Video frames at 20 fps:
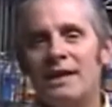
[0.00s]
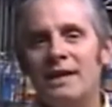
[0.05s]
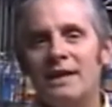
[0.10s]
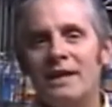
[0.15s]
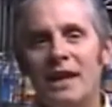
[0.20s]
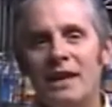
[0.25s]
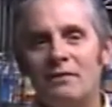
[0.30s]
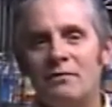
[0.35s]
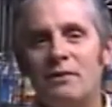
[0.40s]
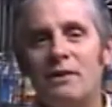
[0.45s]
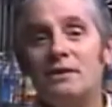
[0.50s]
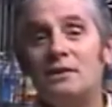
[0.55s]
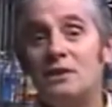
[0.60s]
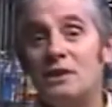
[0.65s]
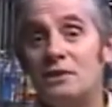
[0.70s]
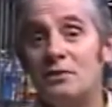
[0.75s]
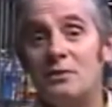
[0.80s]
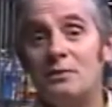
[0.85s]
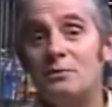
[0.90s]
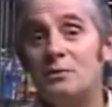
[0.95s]
not
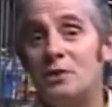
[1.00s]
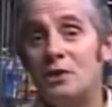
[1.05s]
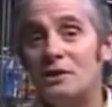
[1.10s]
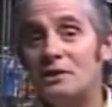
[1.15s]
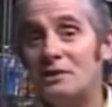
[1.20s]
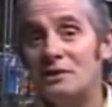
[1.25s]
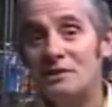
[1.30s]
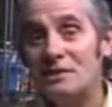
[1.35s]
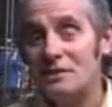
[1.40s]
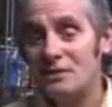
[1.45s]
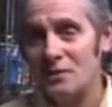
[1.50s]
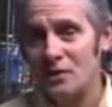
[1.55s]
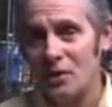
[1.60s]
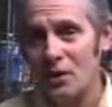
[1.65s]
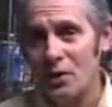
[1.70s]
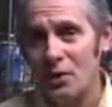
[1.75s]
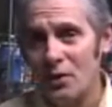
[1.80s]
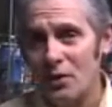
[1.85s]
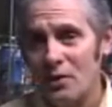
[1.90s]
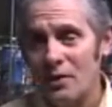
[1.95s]
just from churches as a
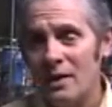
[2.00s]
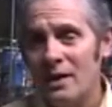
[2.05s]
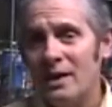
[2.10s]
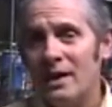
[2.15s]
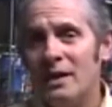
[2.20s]
whole,